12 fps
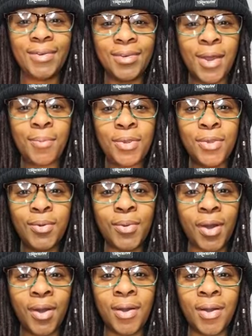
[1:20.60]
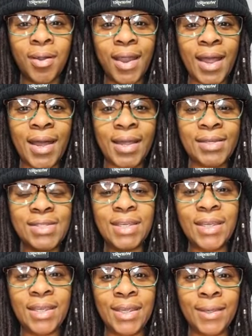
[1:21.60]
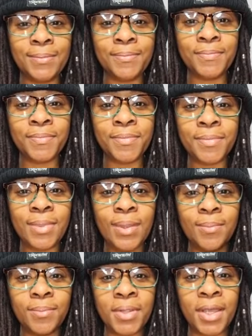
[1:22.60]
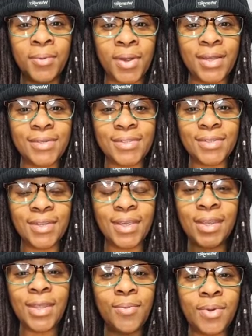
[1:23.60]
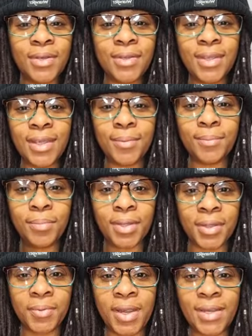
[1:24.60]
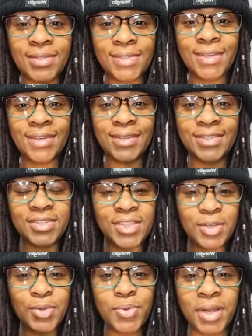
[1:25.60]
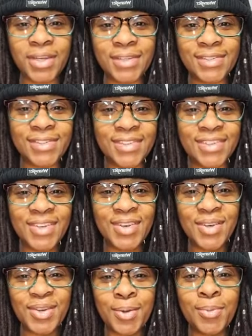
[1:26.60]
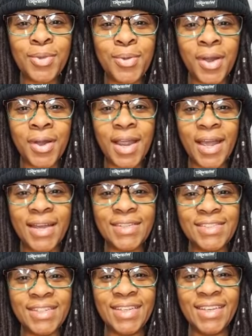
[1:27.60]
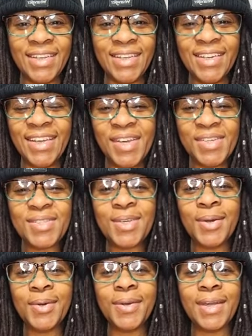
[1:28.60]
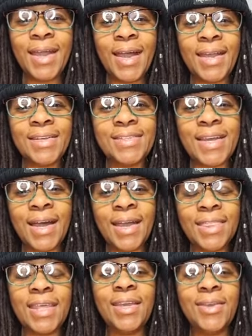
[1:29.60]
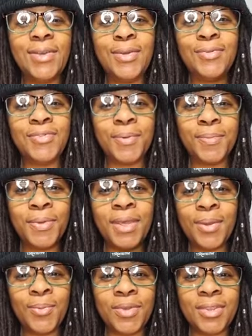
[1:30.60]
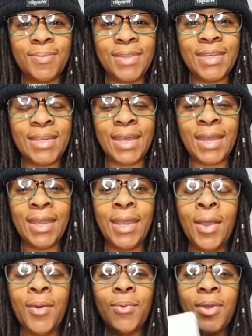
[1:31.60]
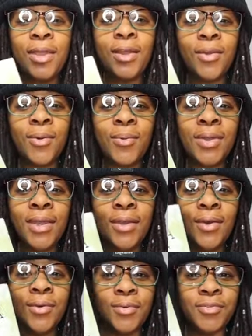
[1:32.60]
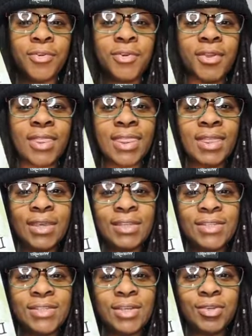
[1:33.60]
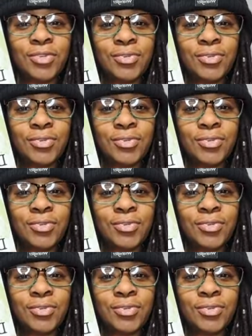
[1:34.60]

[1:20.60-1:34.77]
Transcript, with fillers: W R I T E. Playwrite. Anyone can play right just like you write. W R I T E. So, guys, I thank you for being with me today. We are going over this